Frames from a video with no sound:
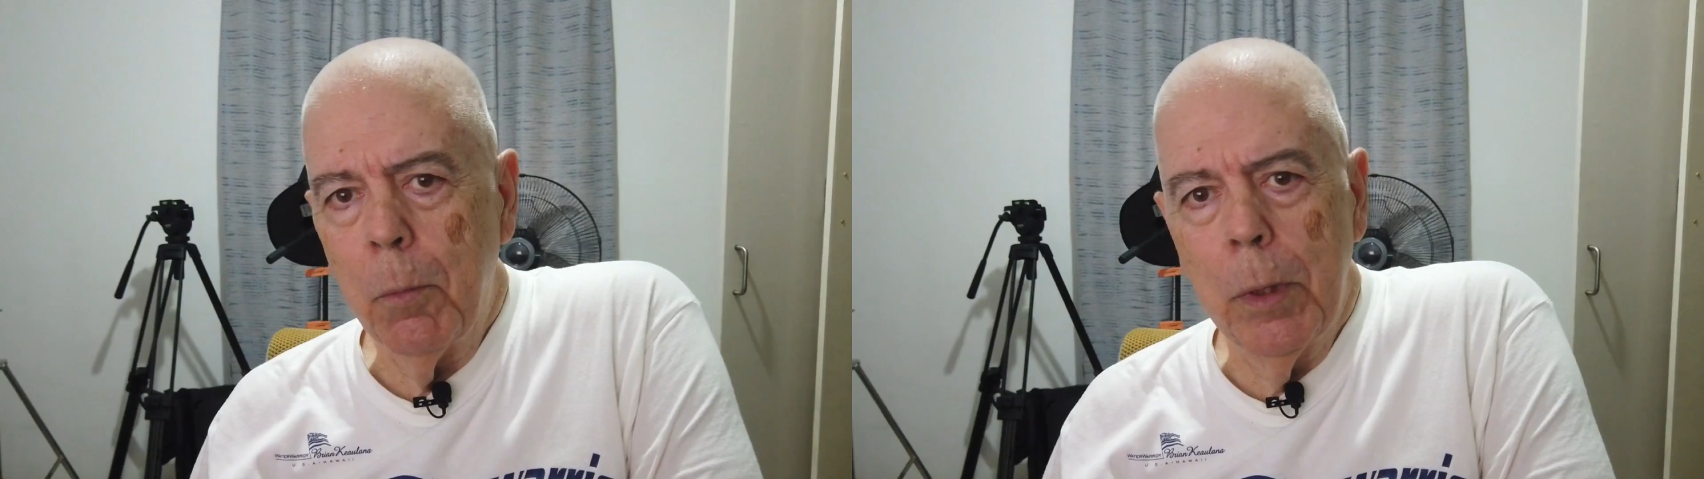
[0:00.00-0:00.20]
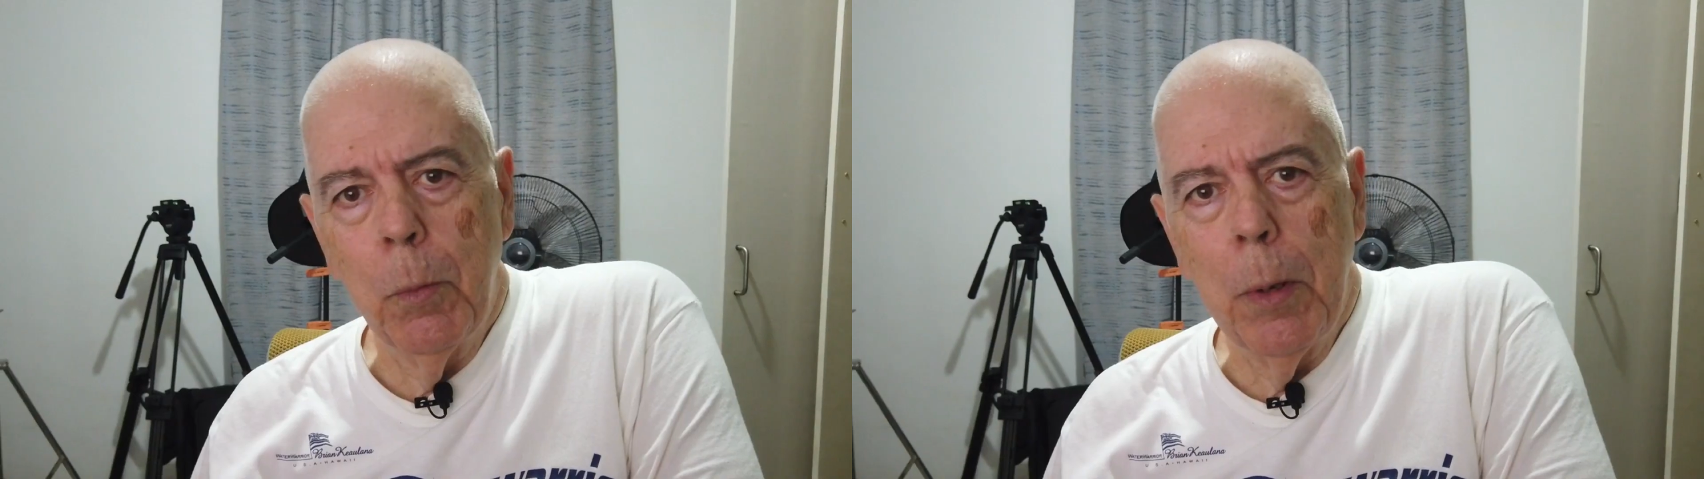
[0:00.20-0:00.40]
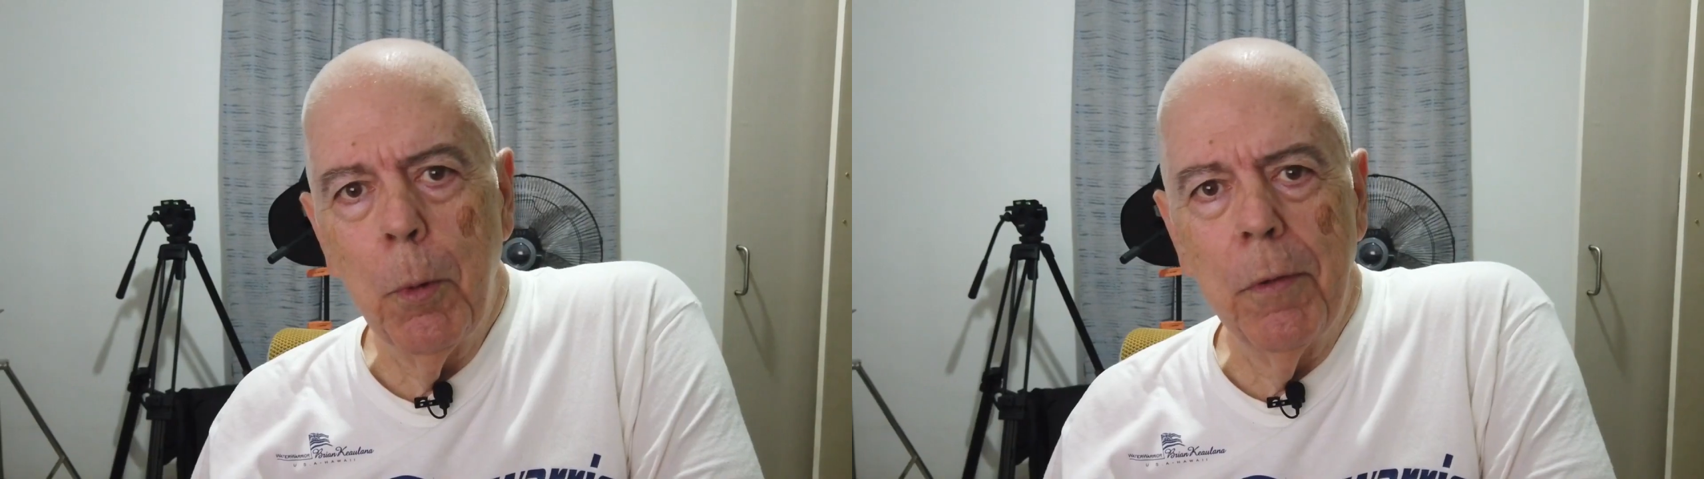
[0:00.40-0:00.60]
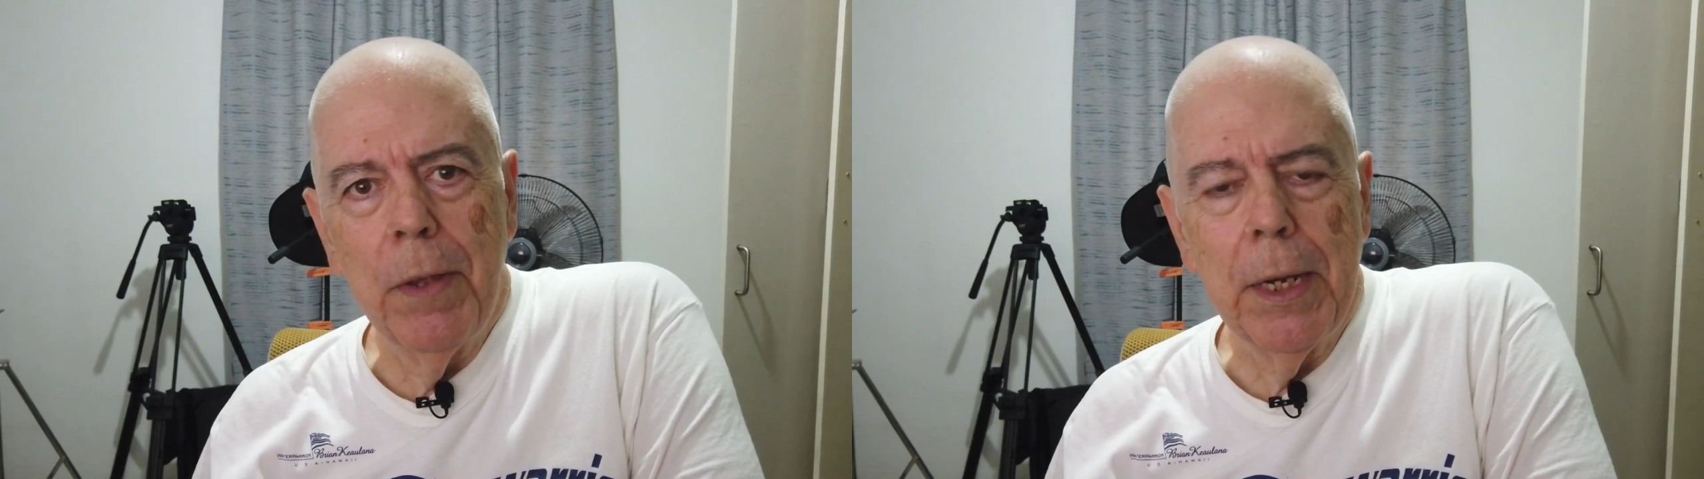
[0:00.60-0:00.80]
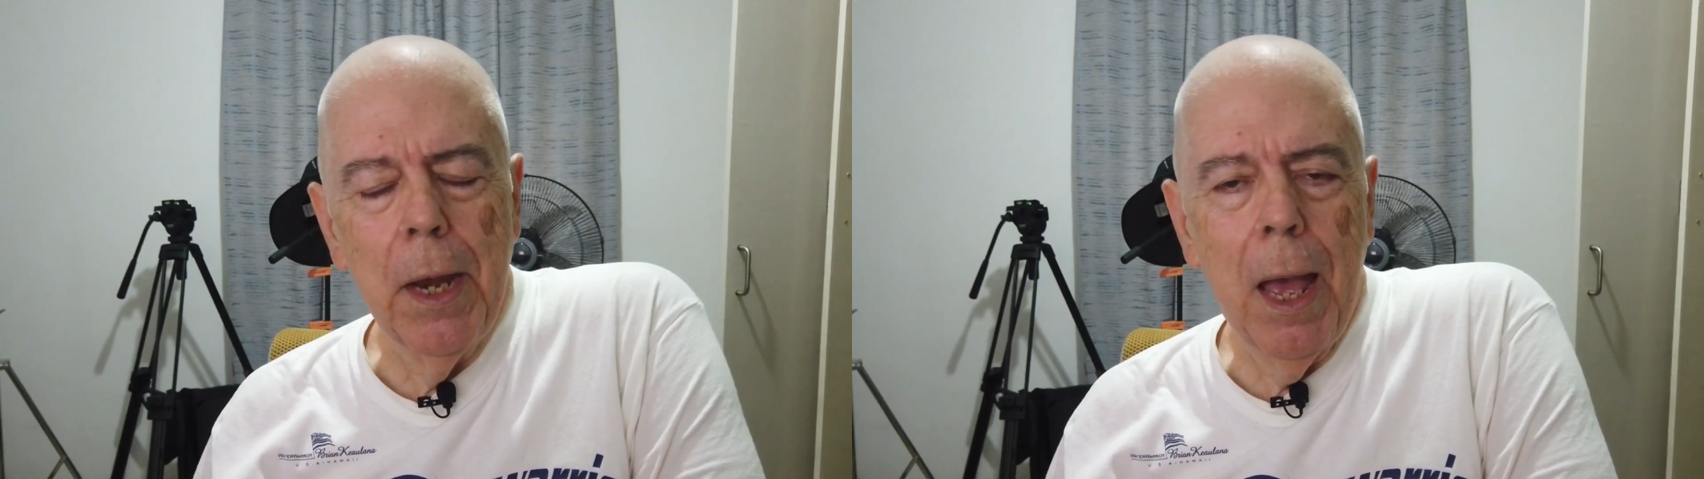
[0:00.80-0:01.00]
When we were
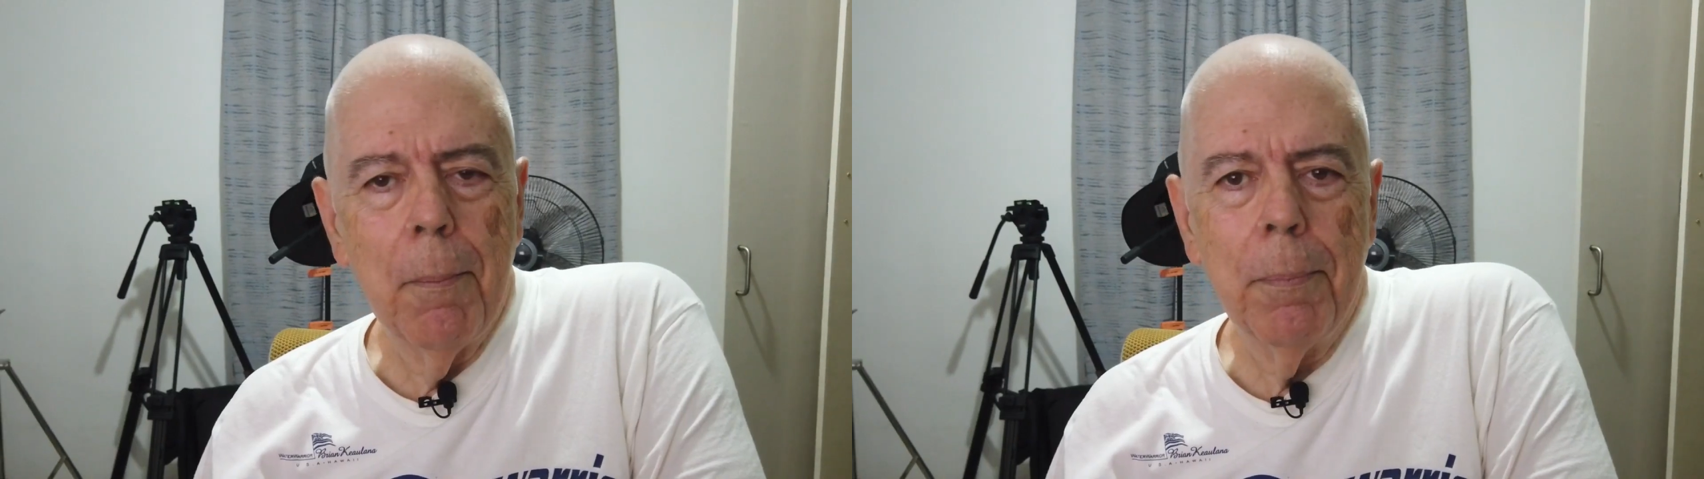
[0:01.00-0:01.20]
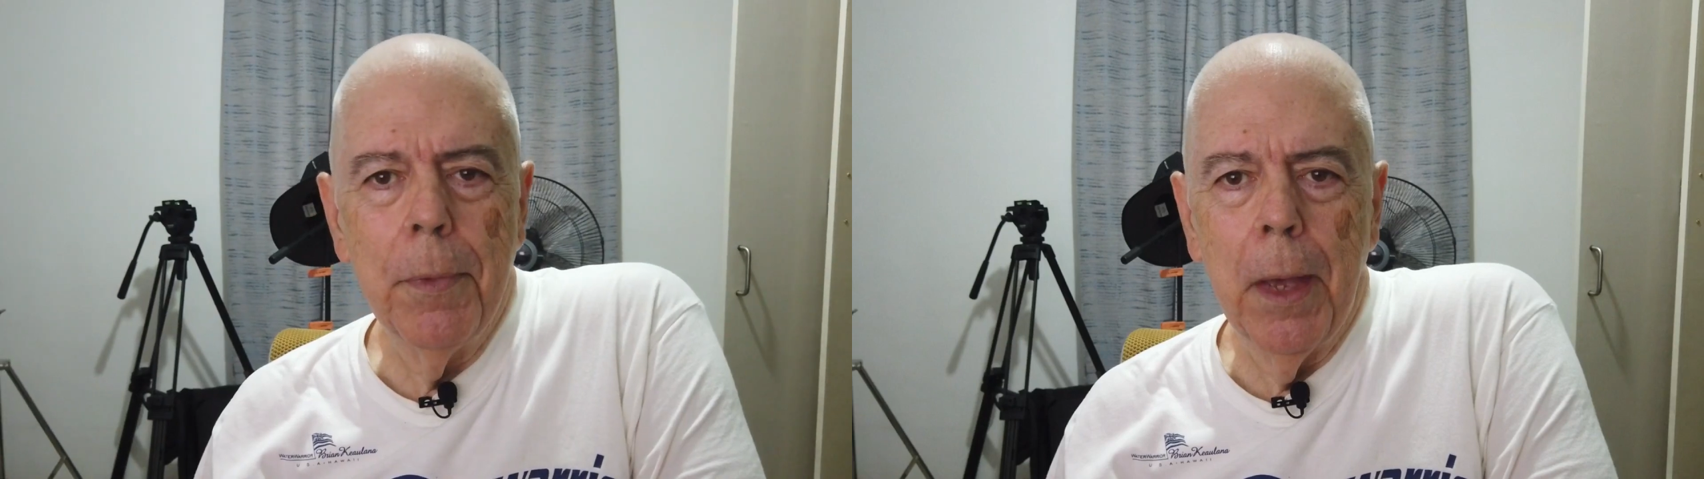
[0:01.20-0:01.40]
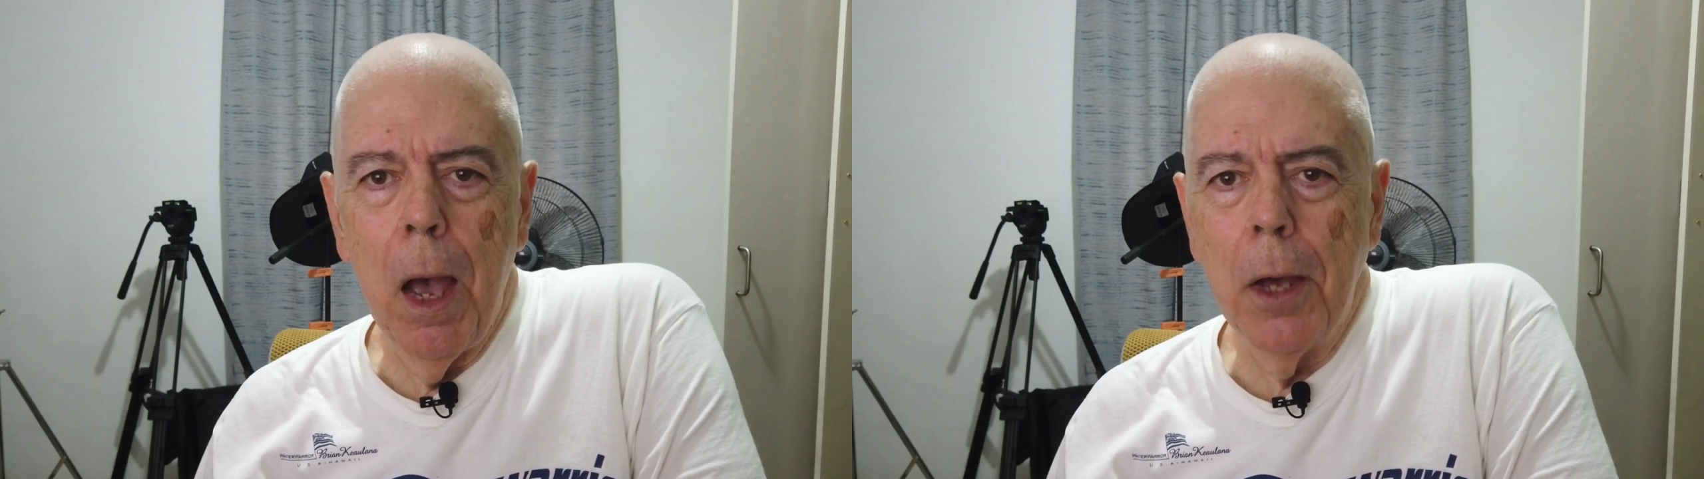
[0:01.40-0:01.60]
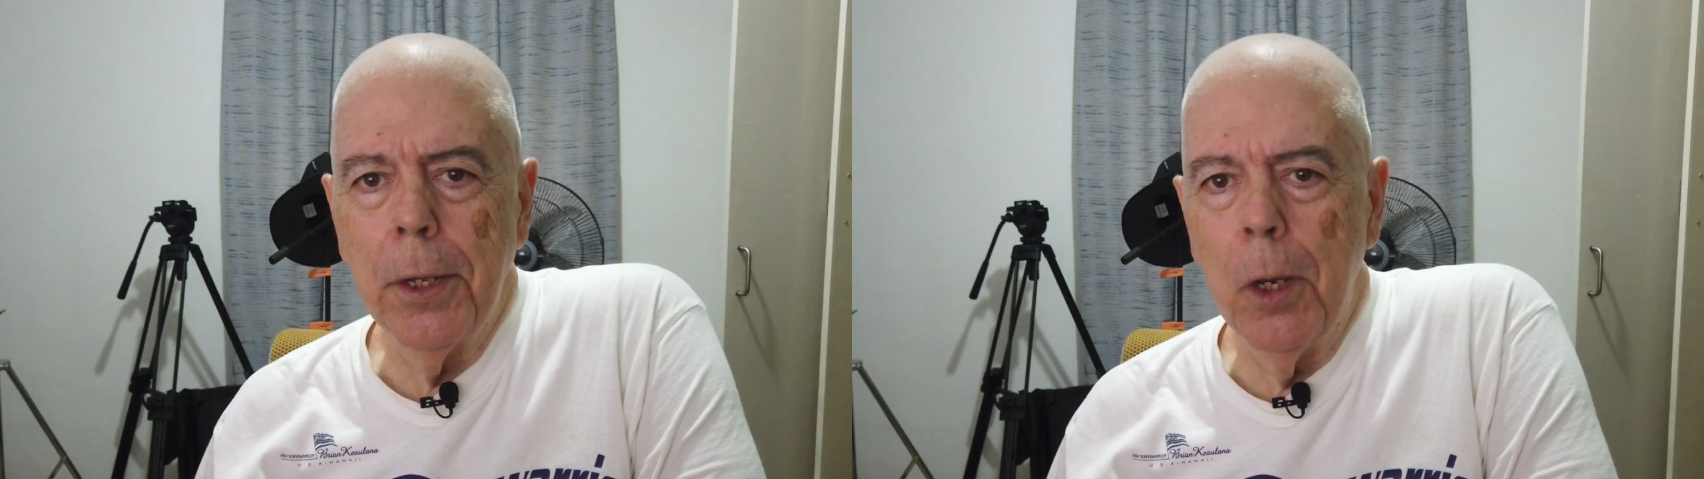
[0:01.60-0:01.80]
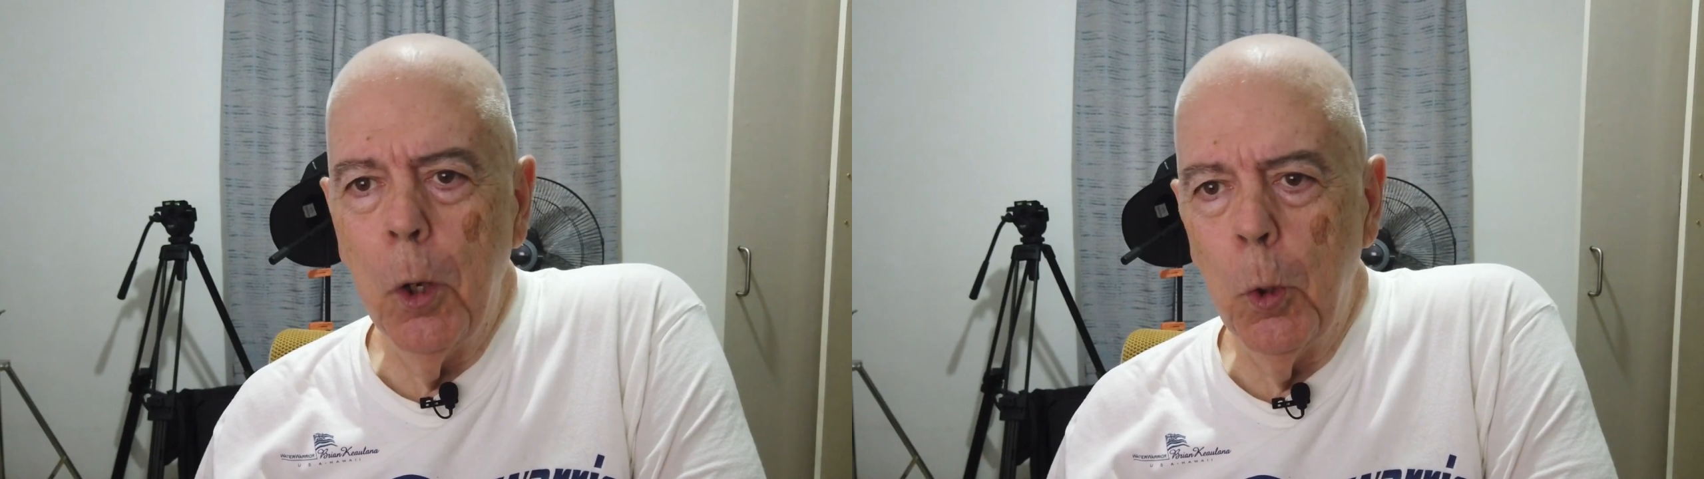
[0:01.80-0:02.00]
in Vietnam, the
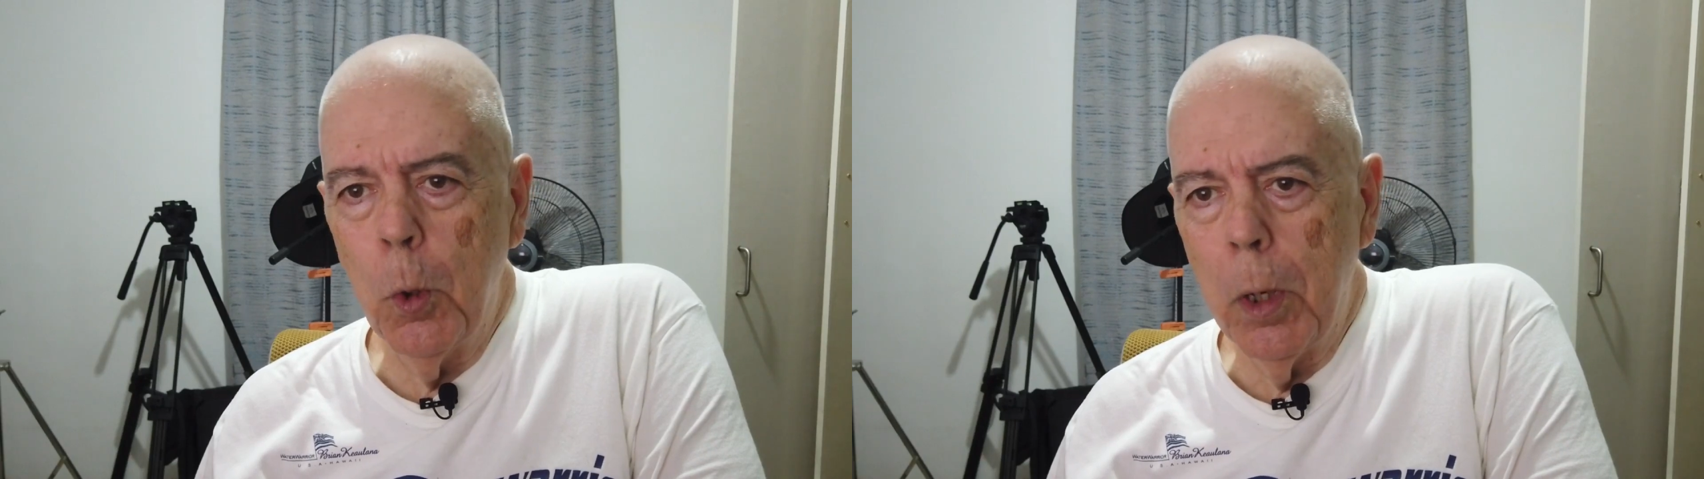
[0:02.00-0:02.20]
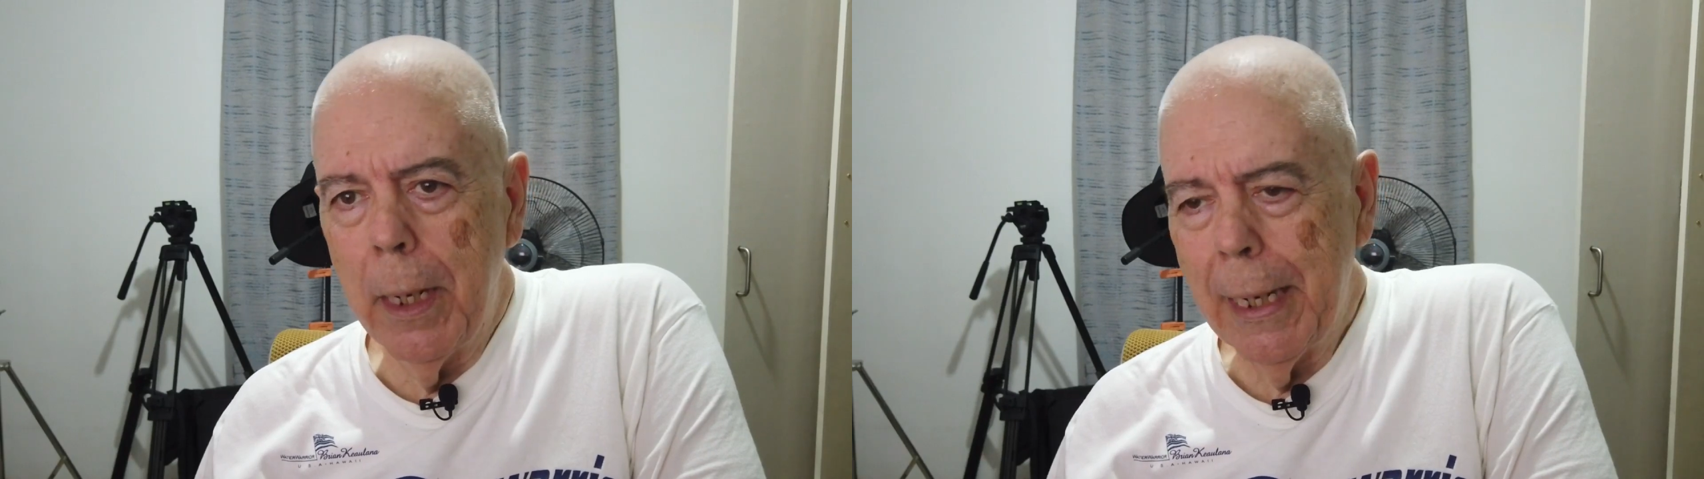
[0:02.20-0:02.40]
audio